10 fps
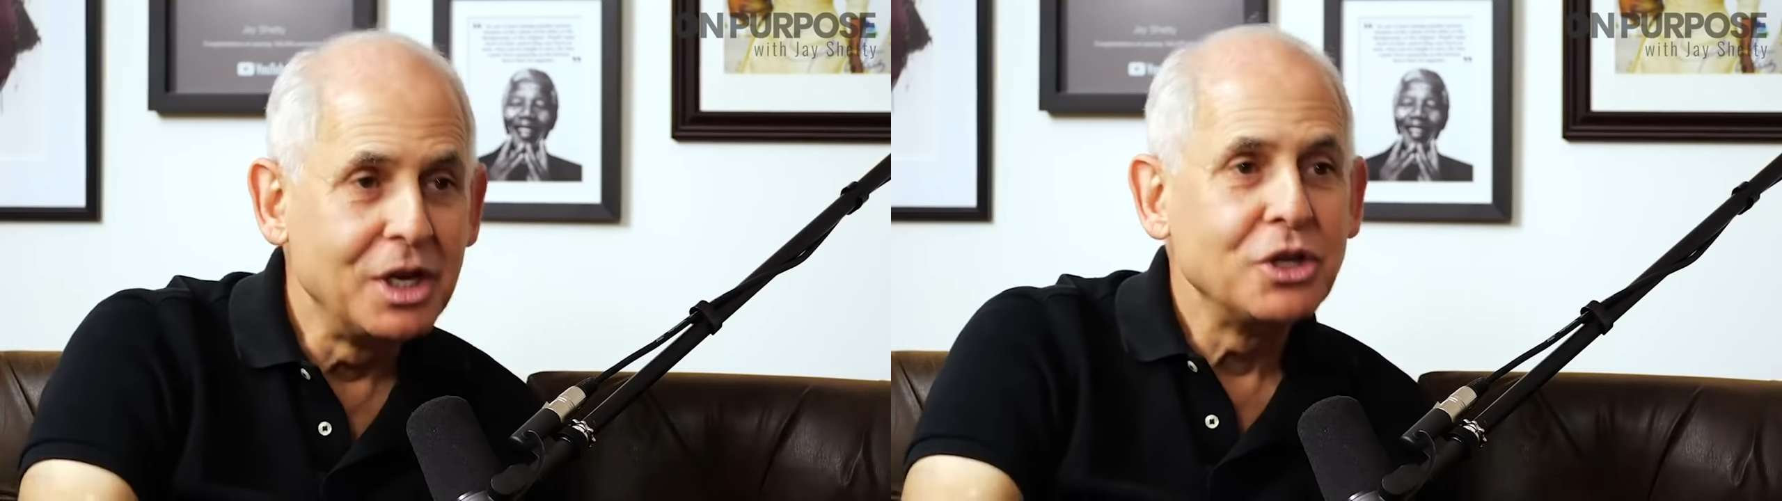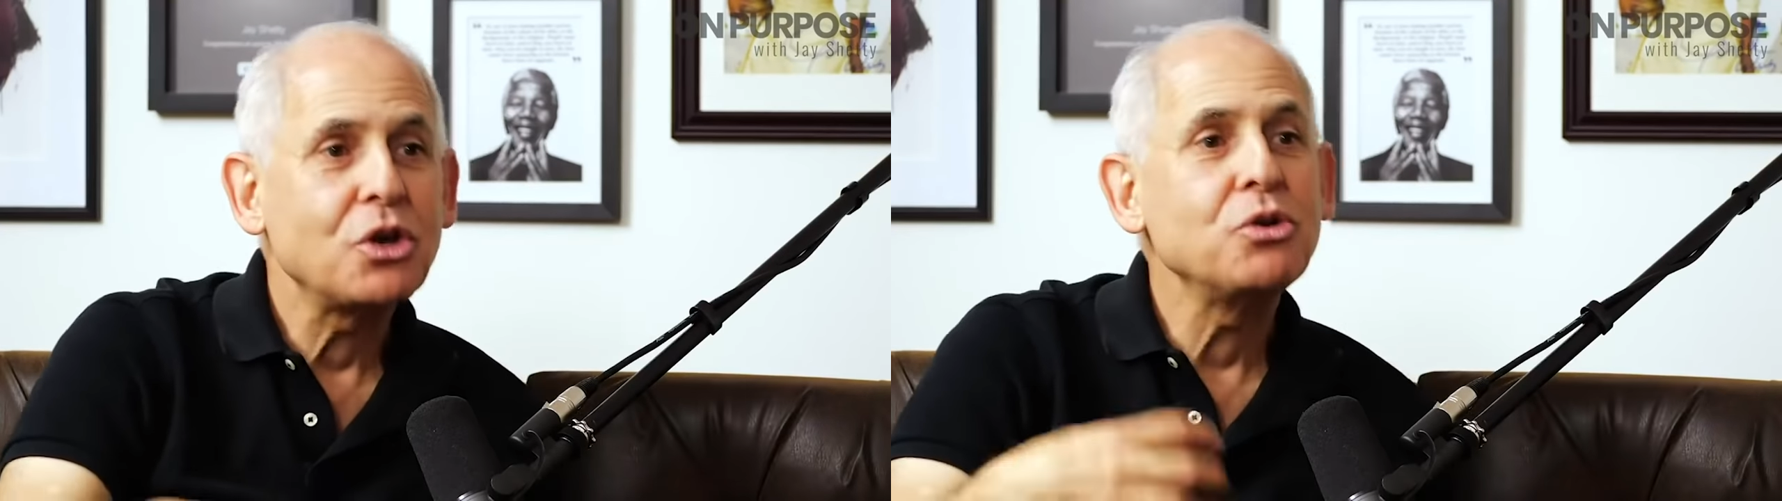
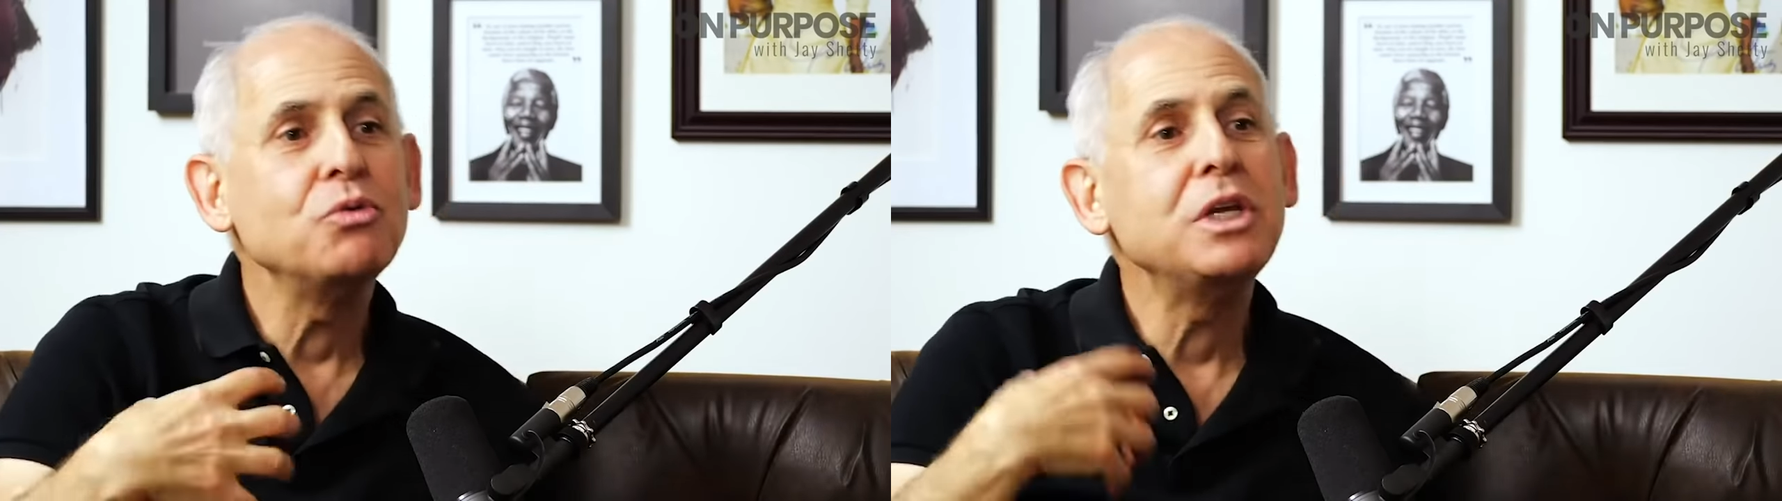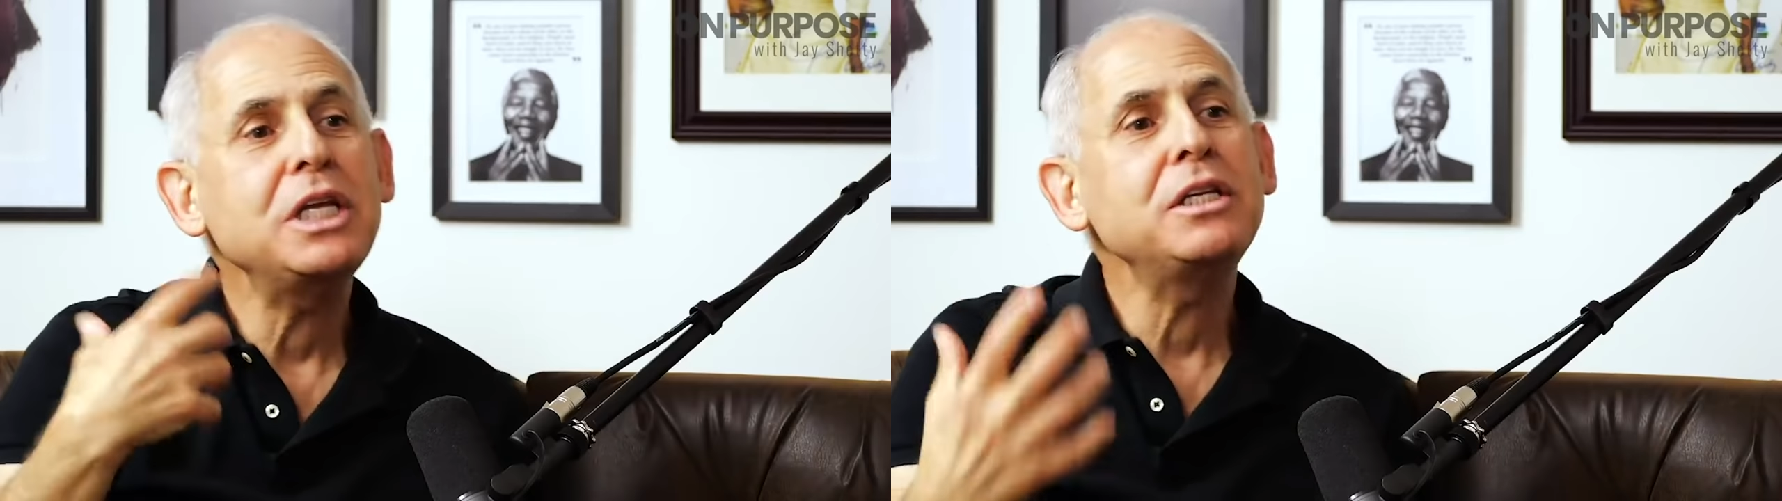So you
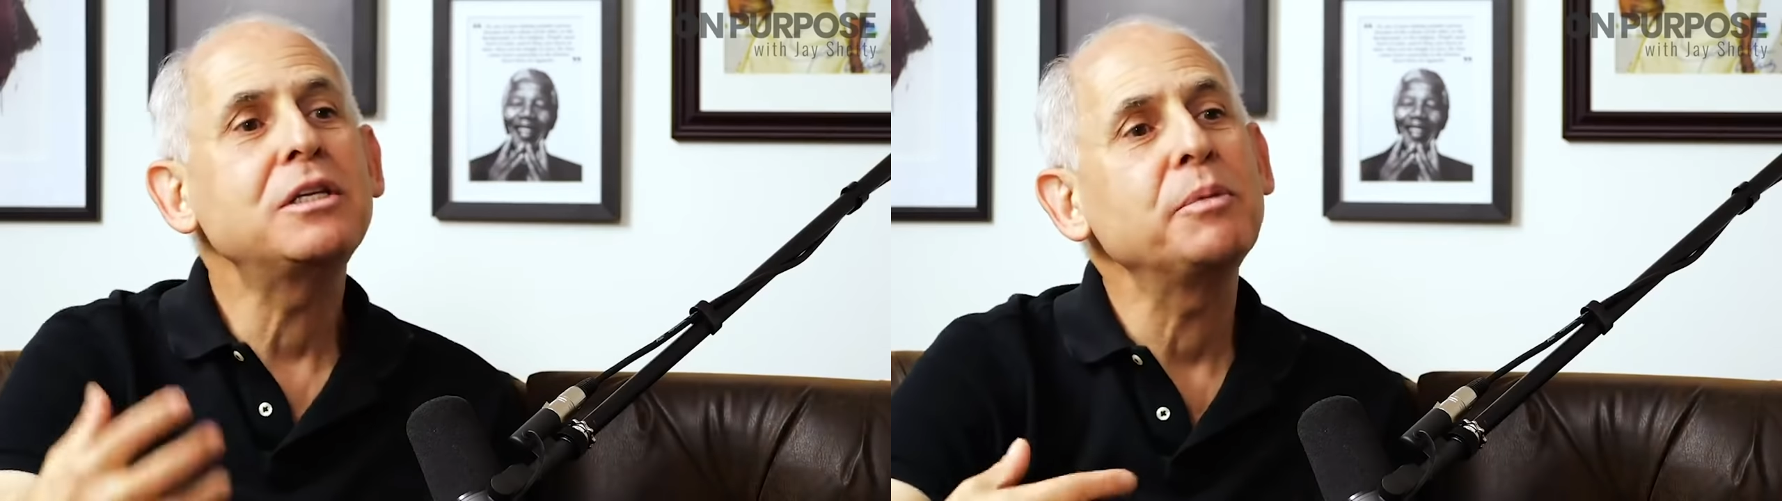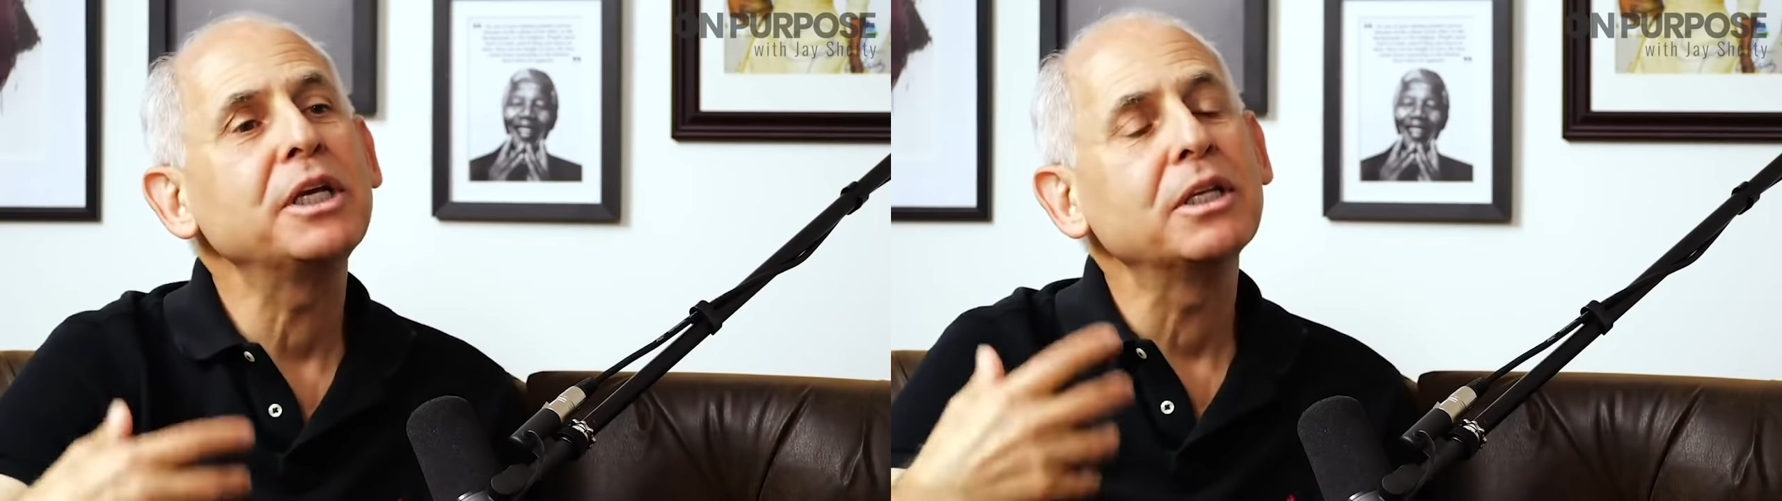need
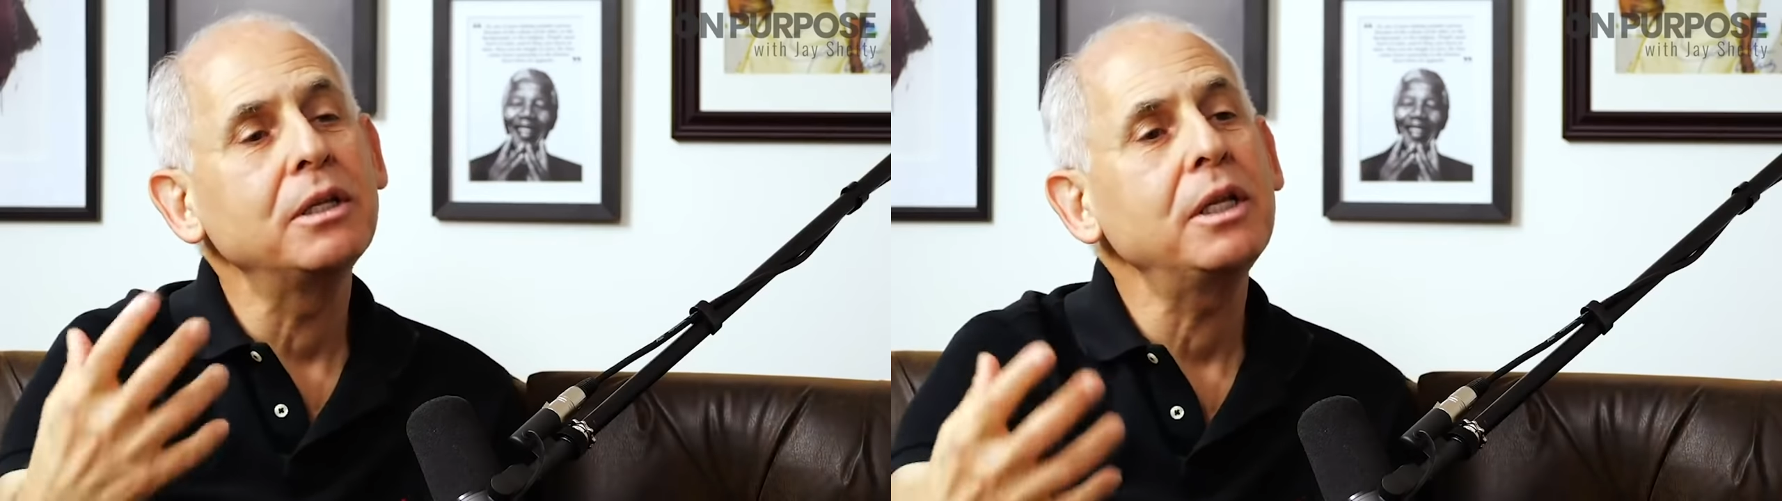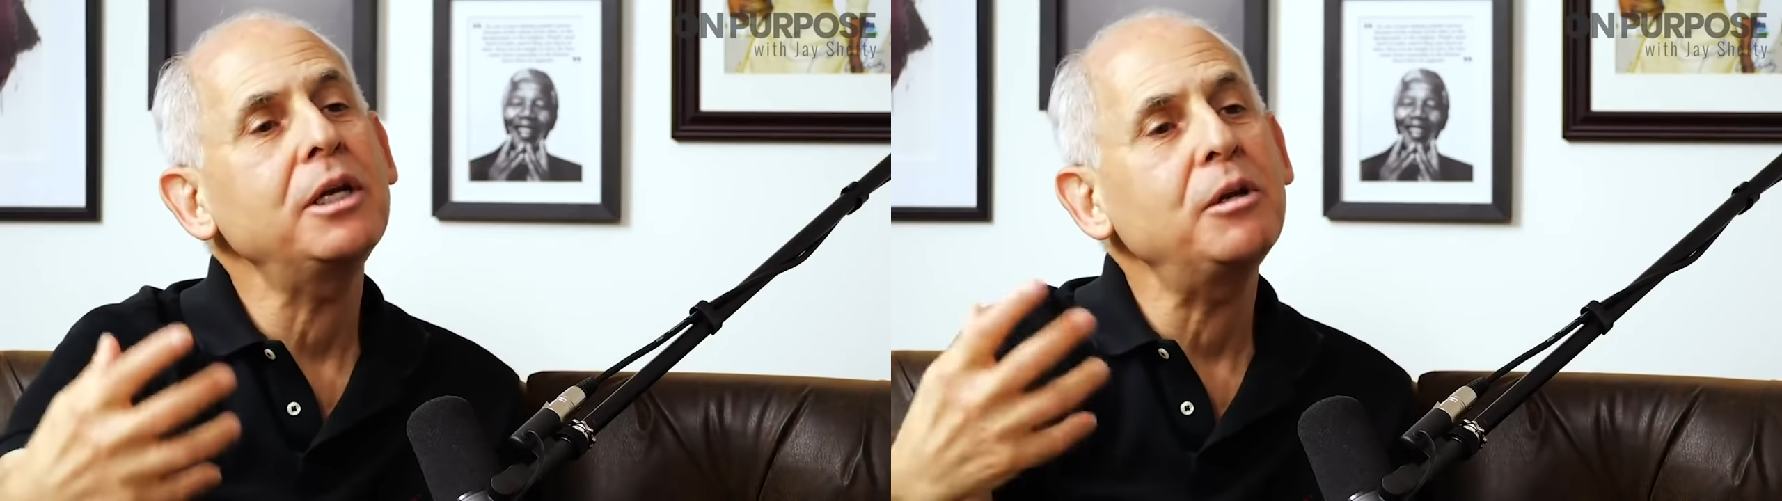to be a
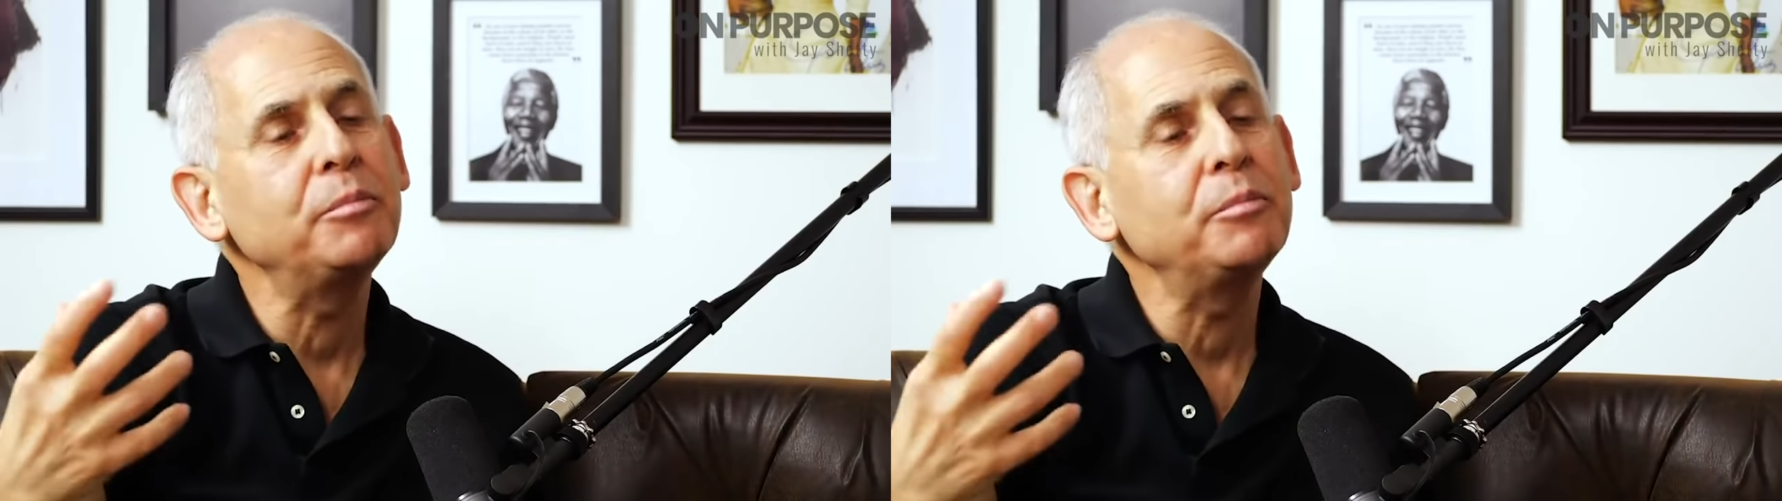little